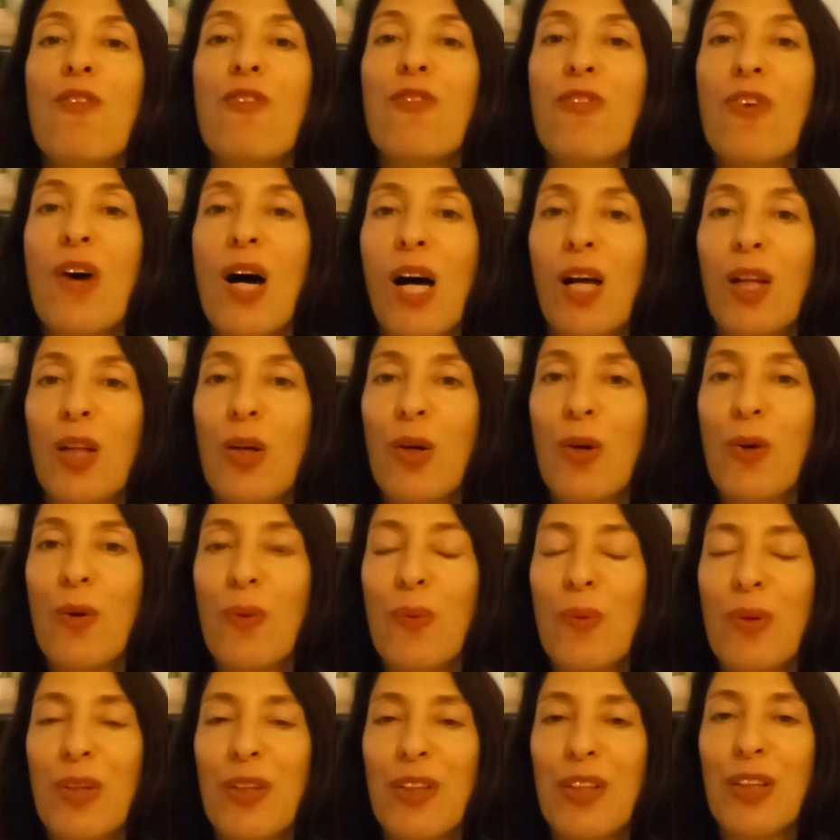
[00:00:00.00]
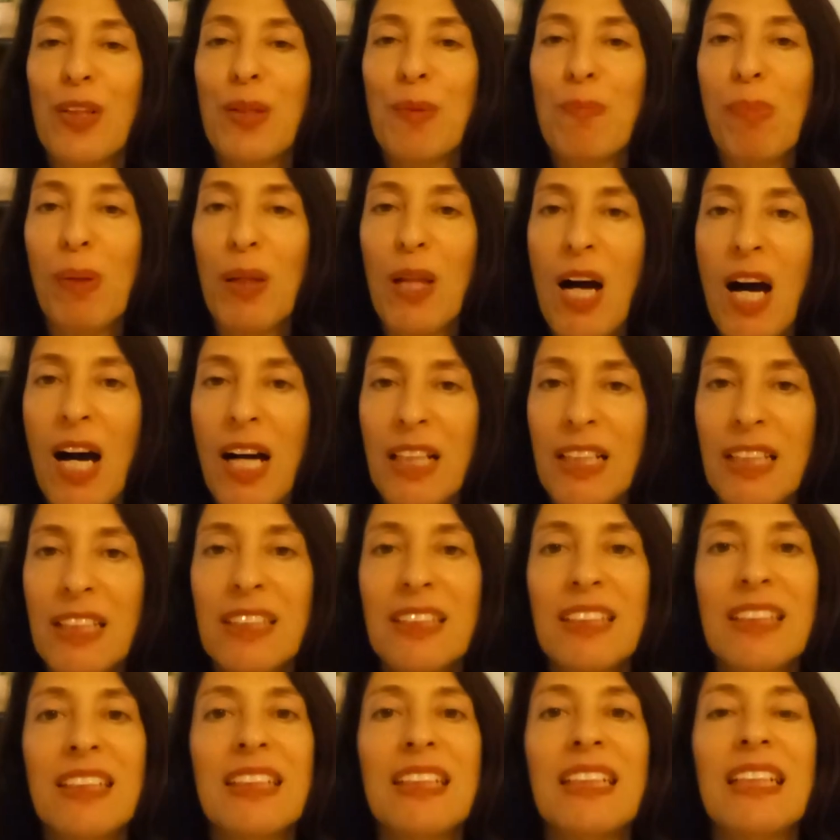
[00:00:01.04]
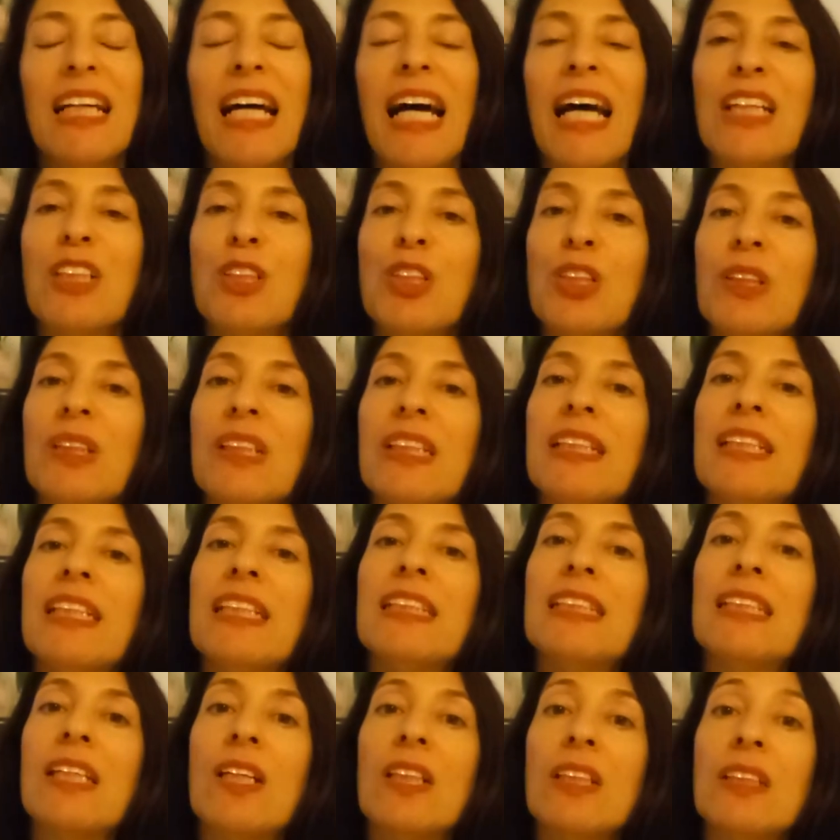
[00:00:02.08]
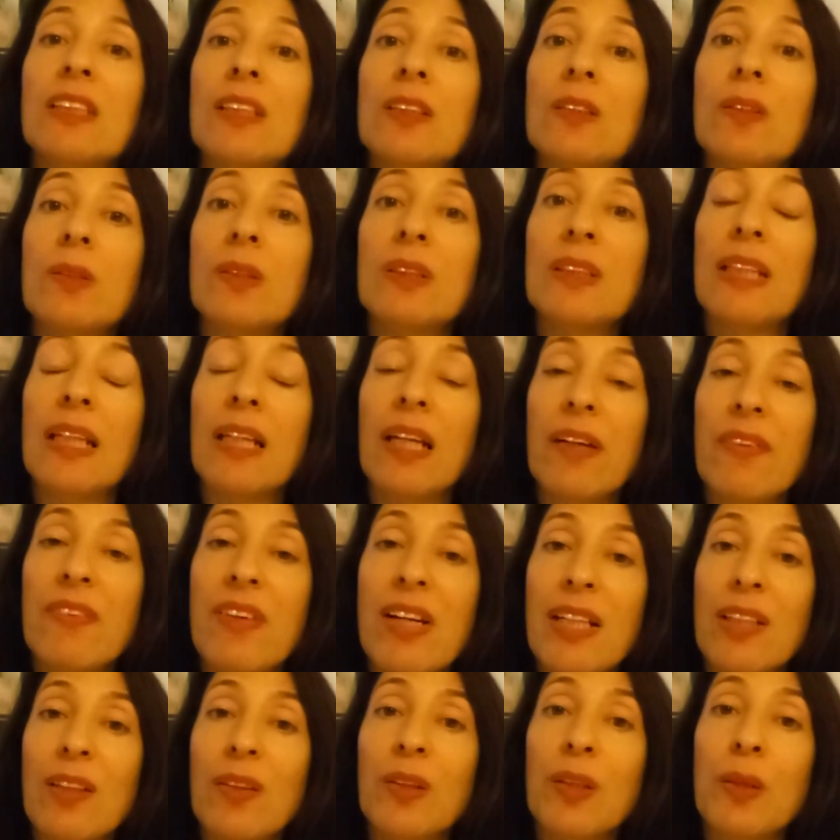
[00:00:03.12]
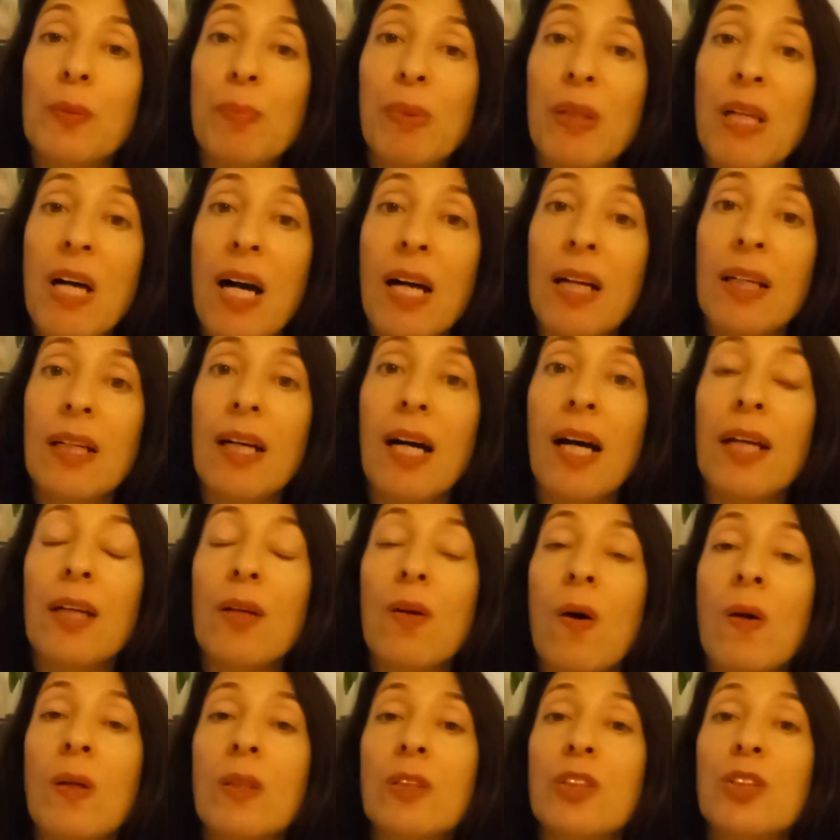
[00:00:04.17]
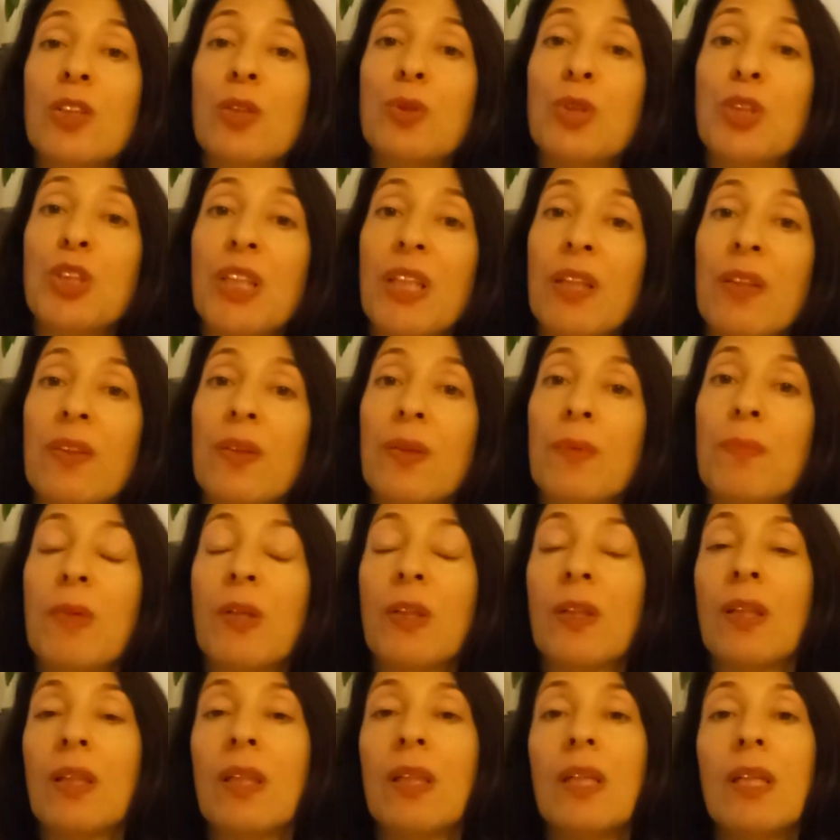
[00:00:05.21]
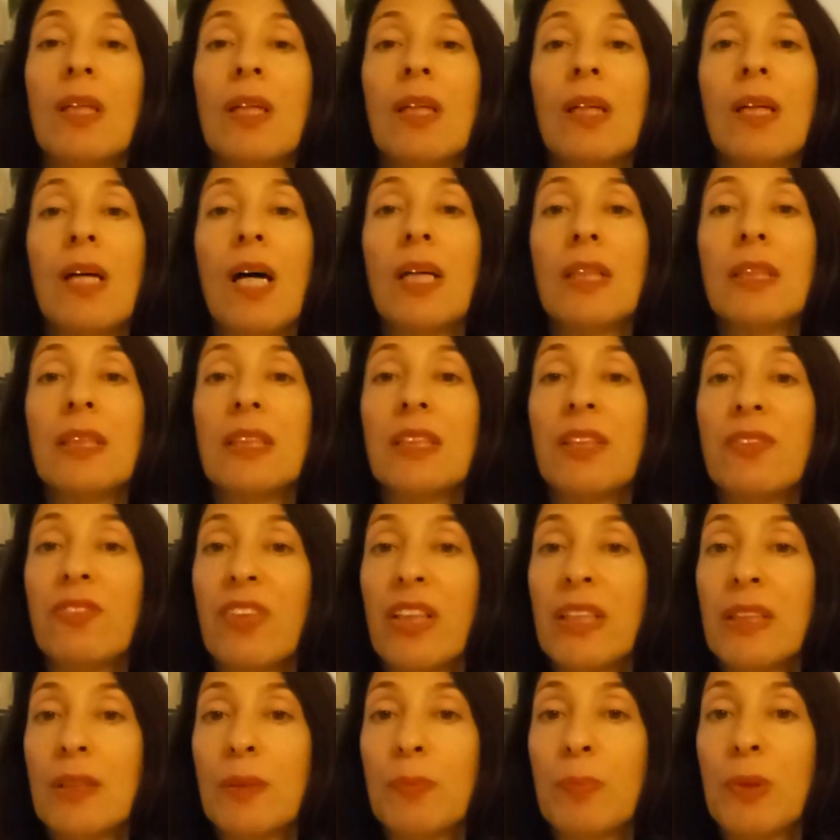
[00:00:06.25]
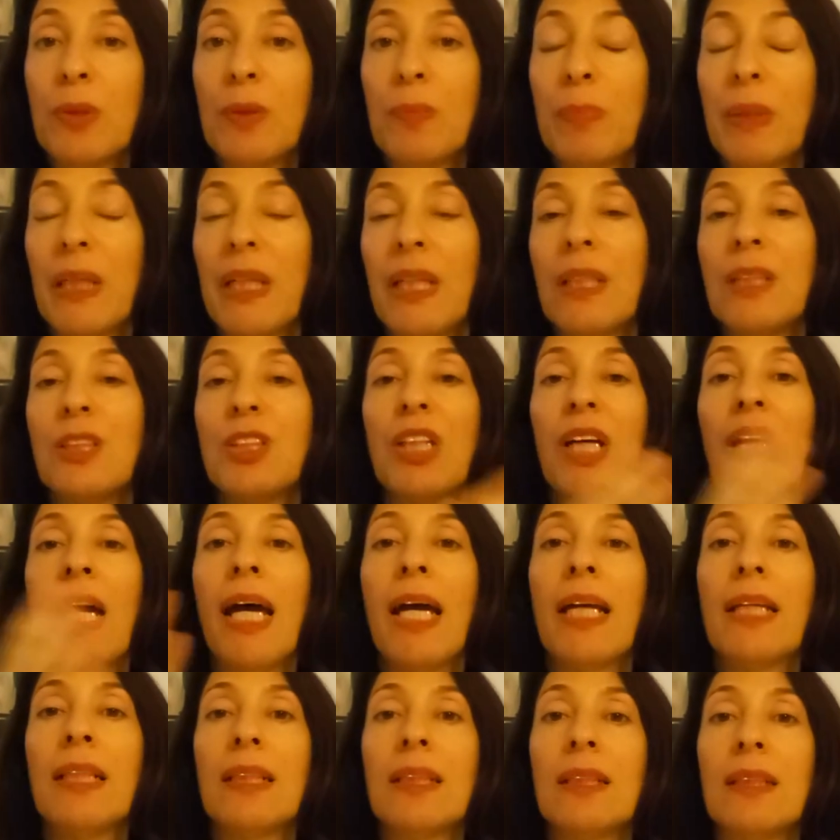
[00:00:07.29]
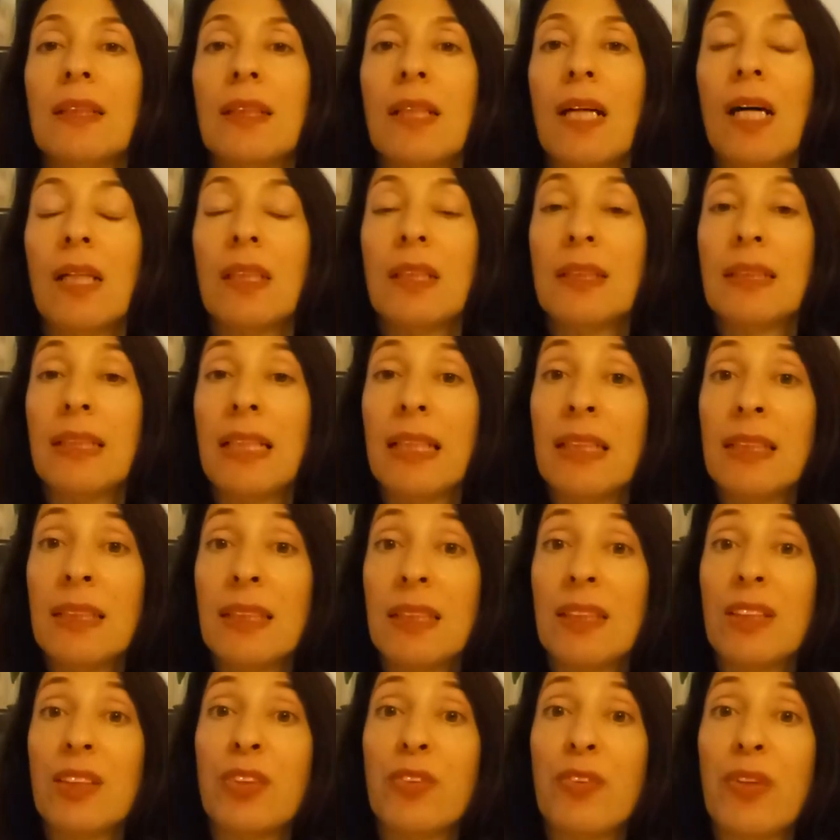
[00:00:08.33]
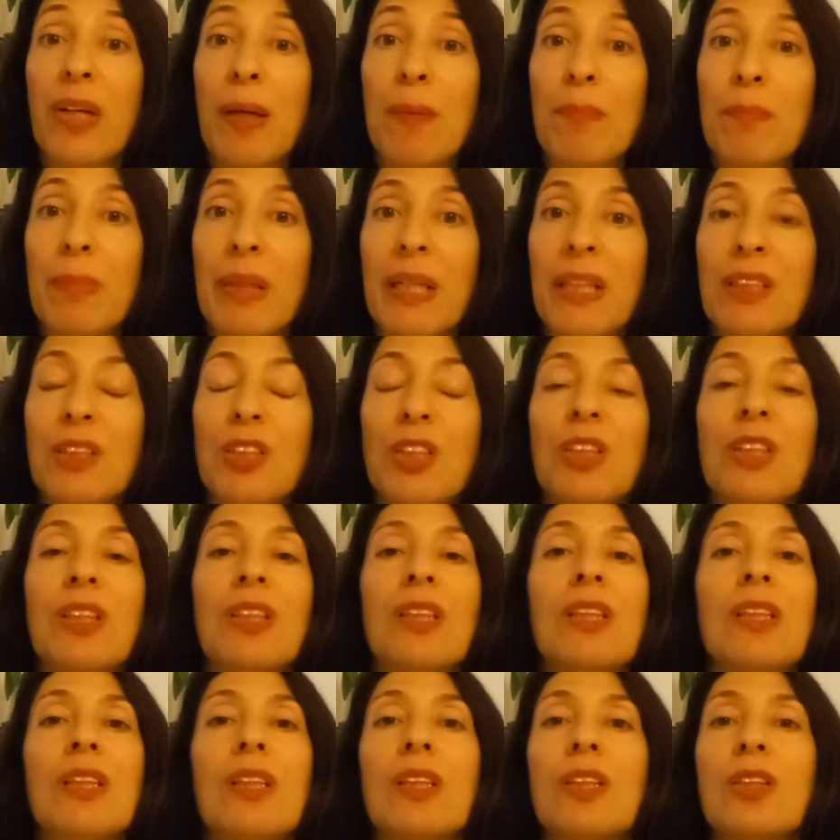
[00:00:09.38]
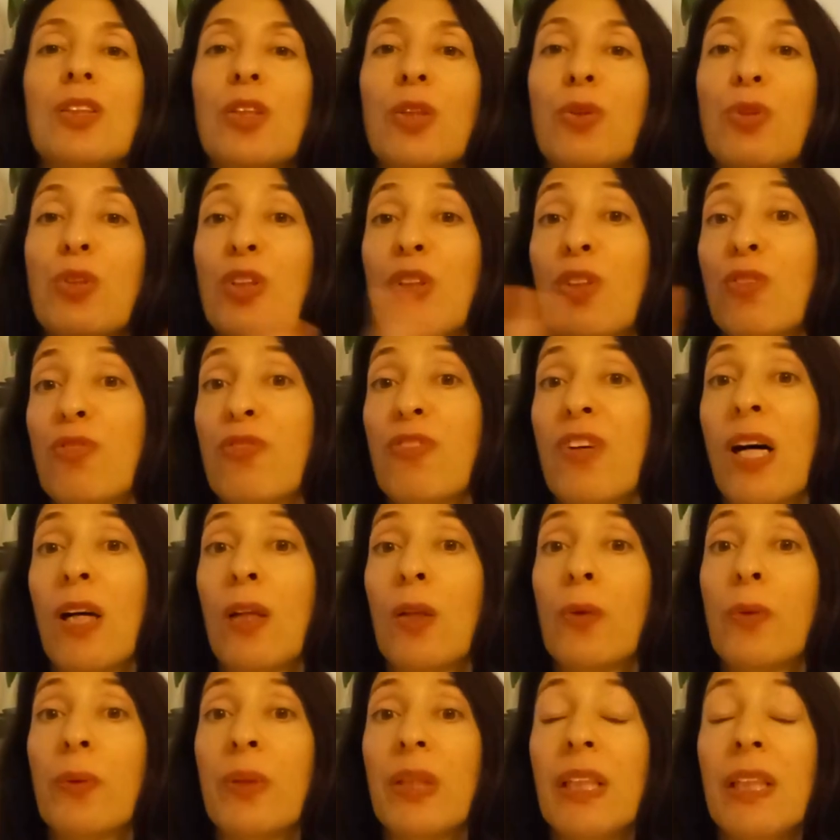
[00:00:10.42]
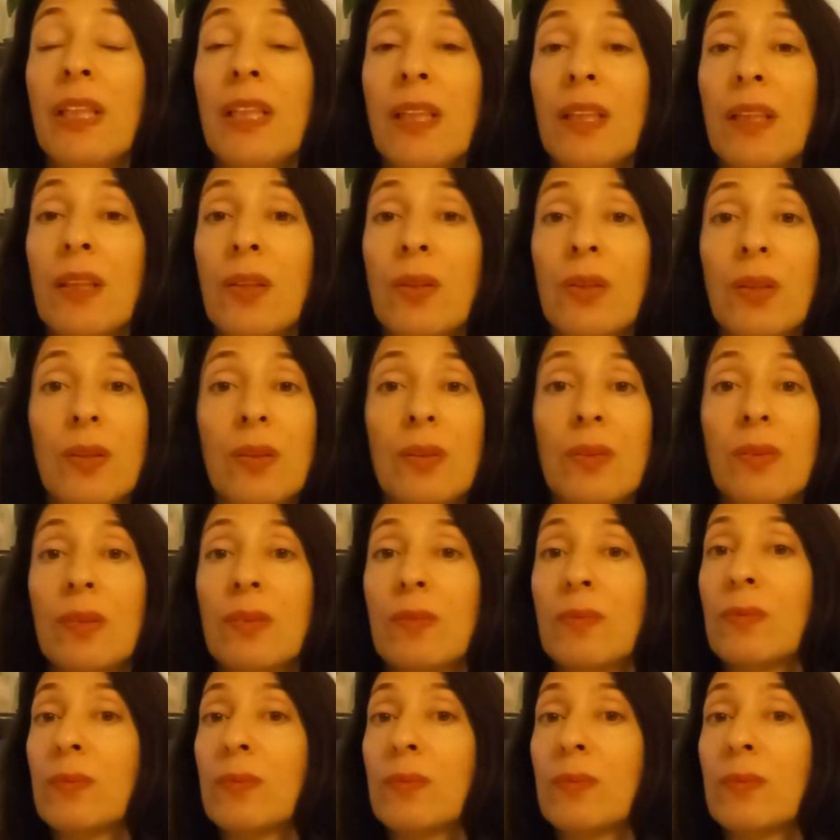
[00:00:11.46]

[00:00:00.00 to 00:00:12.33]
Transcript: follow the blog. Actually, these articles that I write on the blog, I also share them on Kahliya's Facebook page and Kahliya's Instagram page. So you can follow either